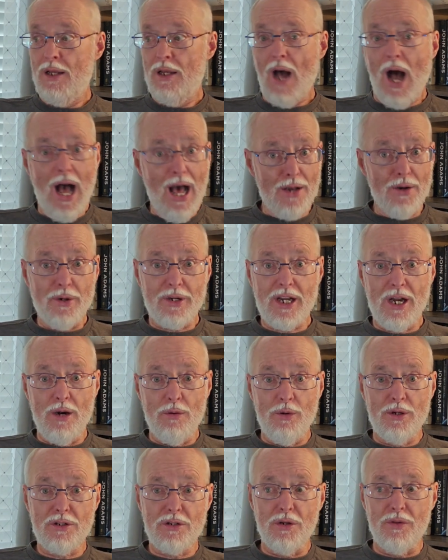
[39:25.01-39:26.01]
I don't care
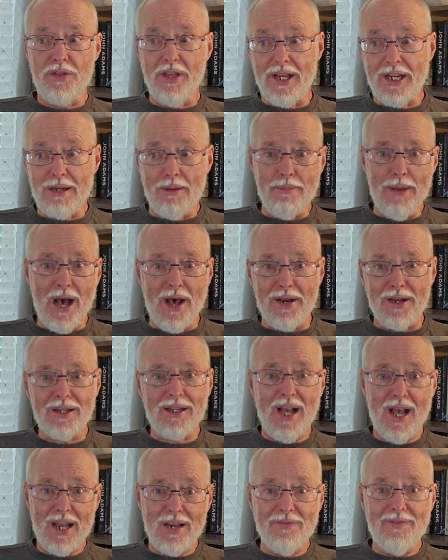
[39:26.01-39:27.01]
what you think about it,
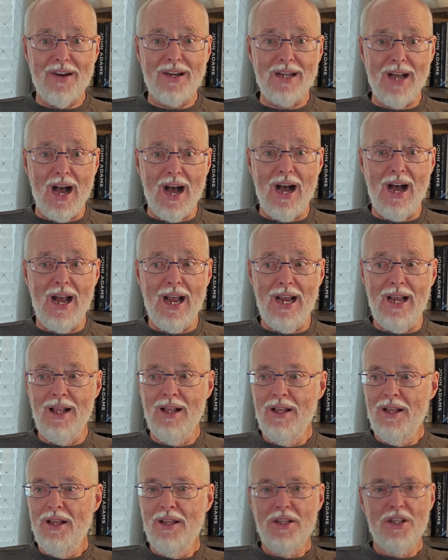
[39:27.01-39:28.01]
kind of a guy
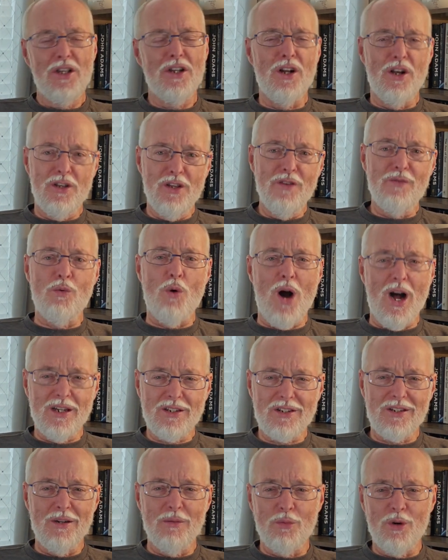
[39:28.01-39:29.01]
you know, you've
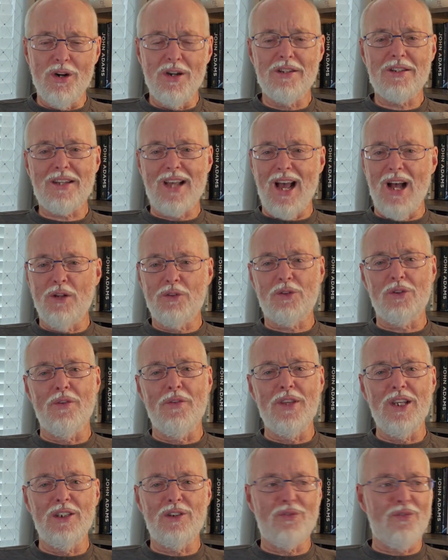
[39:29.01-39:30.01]
watched him where he's counseled
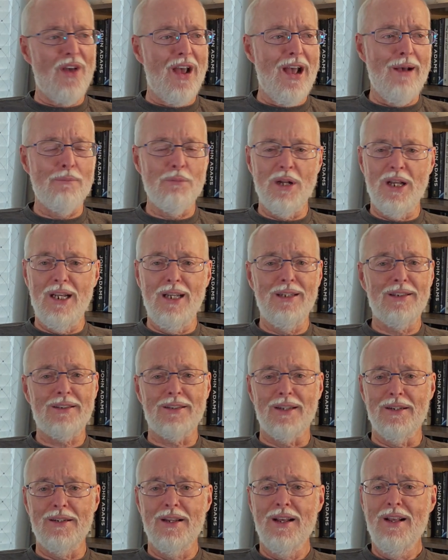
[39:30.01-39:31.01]
these families
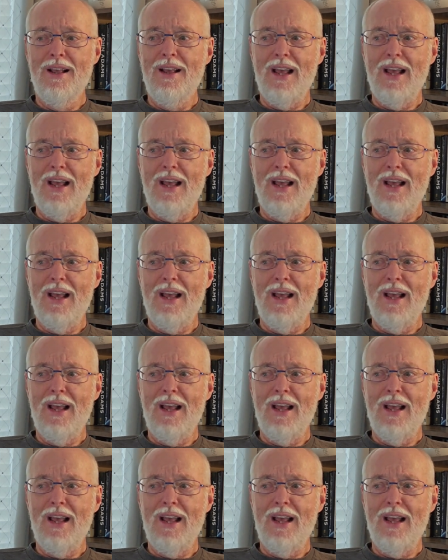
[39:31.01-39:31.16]
and,